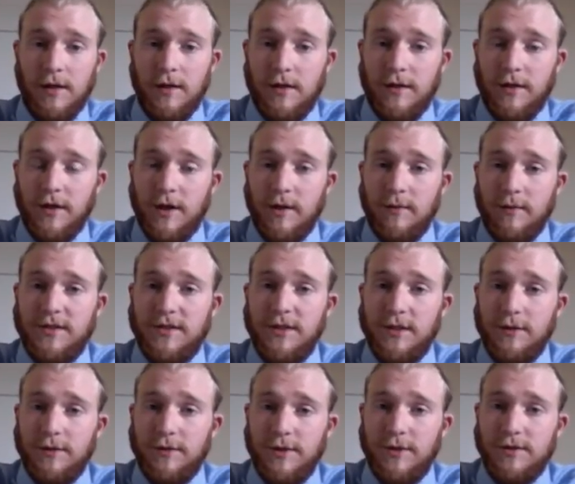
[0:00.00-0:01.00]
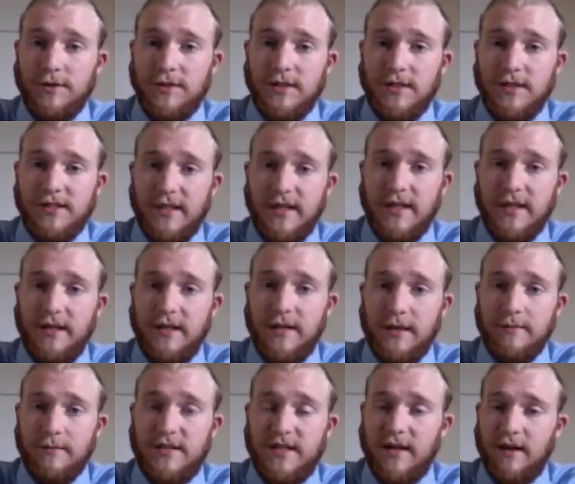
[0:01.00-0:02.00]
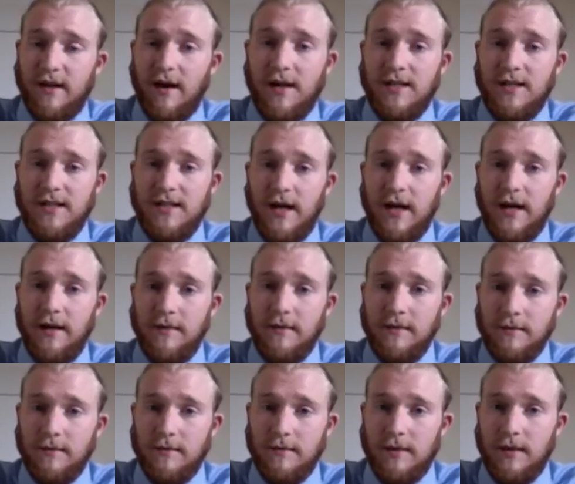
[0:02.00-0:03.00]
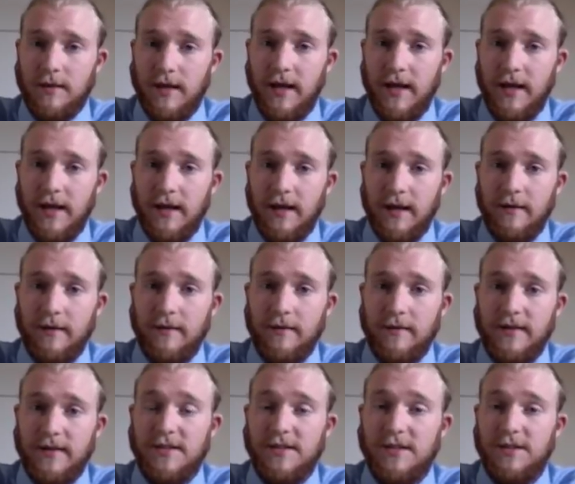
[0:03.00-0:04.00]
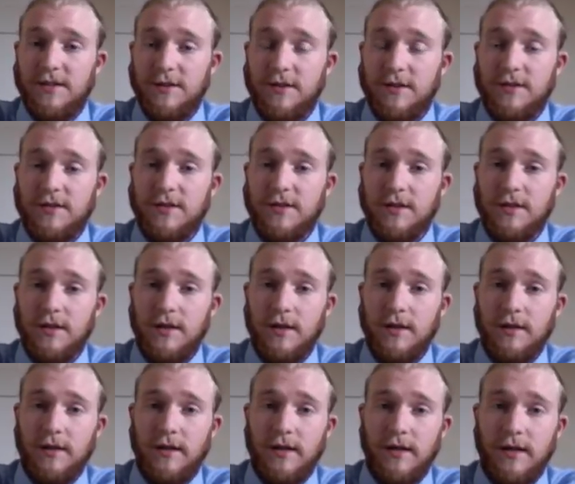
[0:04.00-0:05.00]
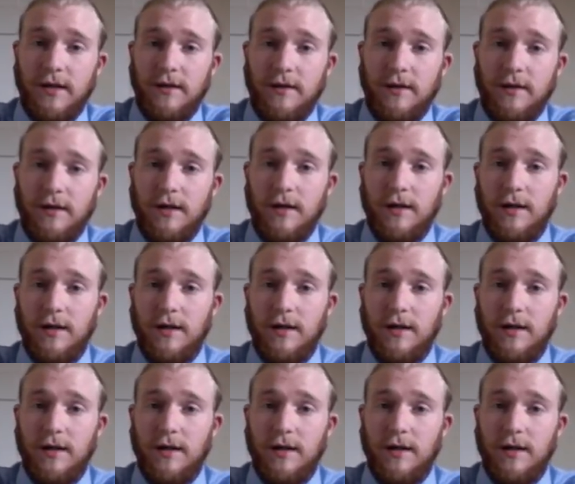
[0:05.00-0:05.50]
The current material used is indium tin oxide, and this is used in